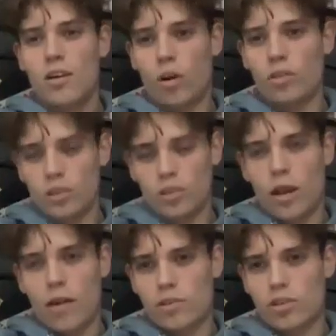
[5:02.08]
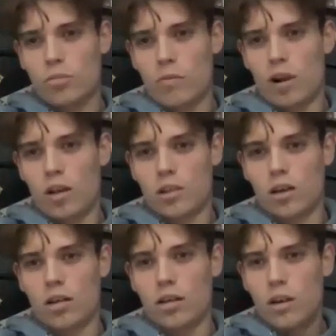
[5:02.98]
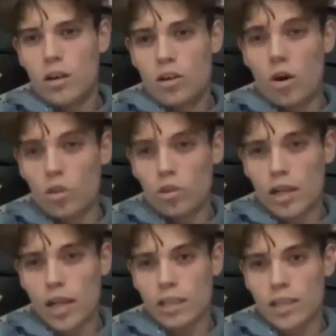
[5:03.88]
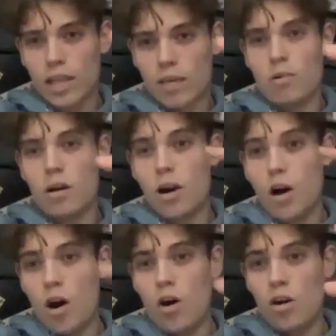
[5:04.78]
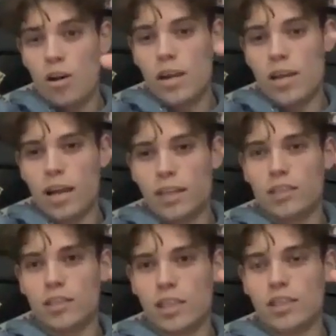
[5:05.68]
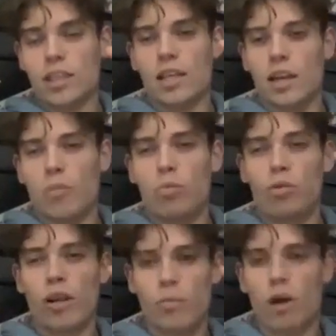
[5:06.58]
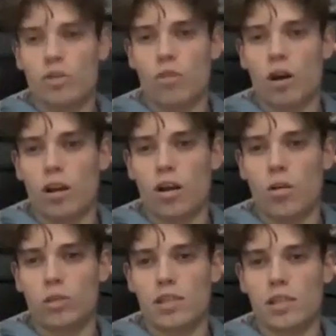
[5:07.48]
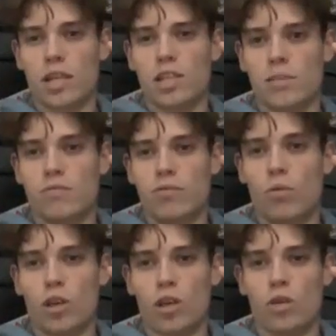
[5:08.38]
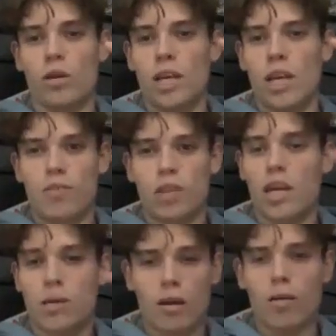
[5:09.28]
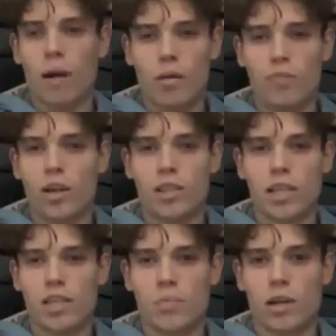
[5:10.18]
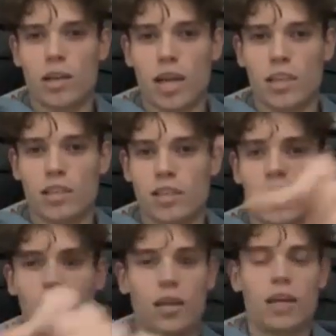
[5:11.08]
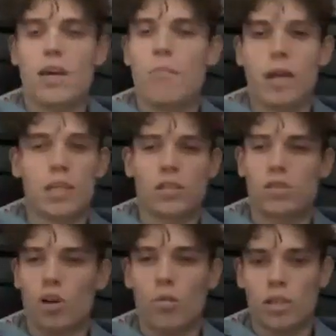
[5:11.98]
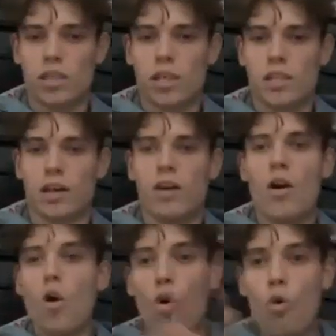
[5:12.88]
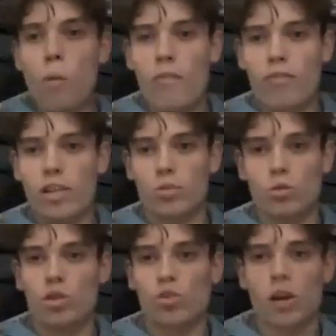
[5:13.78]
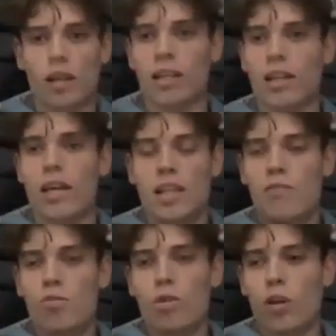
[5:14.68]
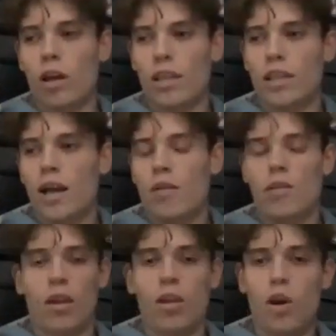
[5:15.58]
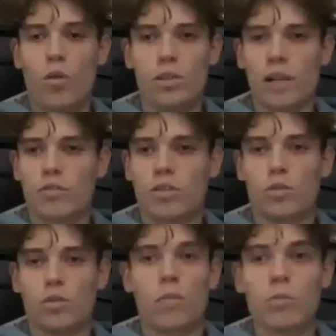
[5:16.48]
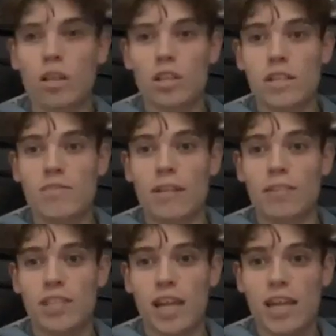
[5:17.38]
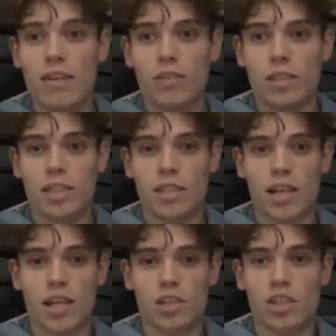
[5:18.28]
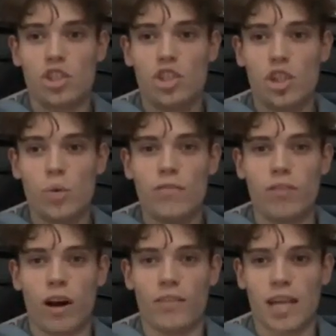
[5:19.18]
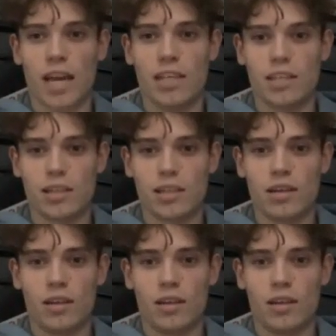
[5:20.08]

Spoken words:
You'll have a supervisor, contact them early and consistently. They'll pretty much write the whole dissertation for you if you keep coming back with ideas and where you're getting stuck. Makes it so much easier. All my friends are all struggling. They've all got like their loads left to do. Some guy doesn't even have the data for his dissertation. It's due in 5 days.